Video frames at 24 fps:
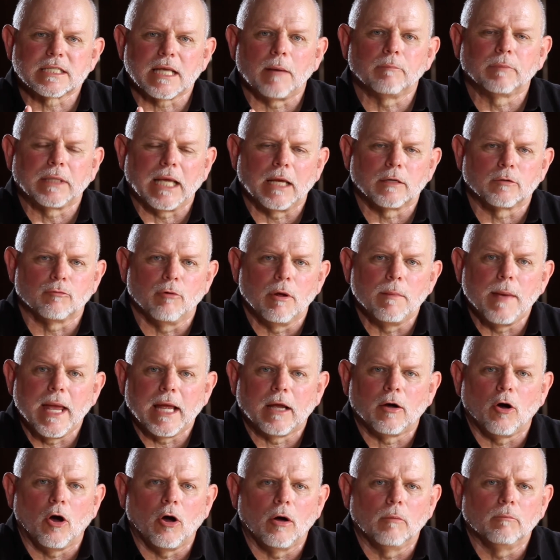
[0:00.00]
Sometimes we may
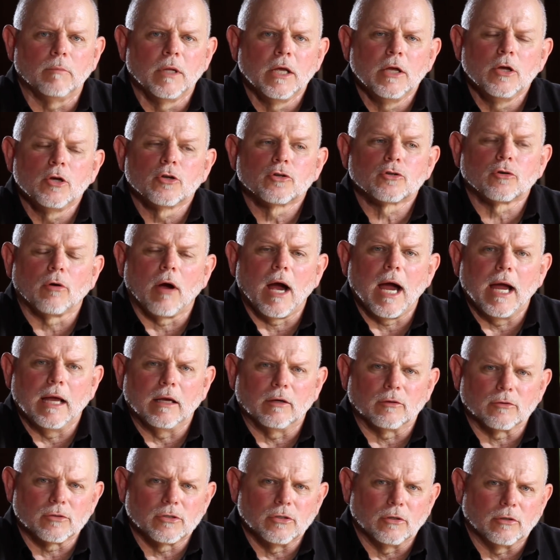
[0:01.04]
call them
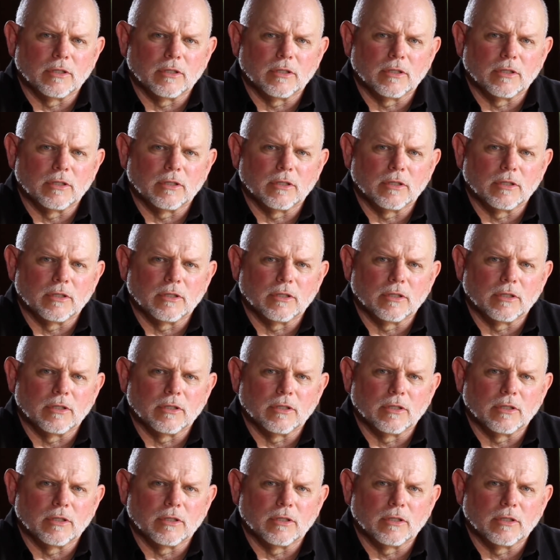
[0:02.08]
trials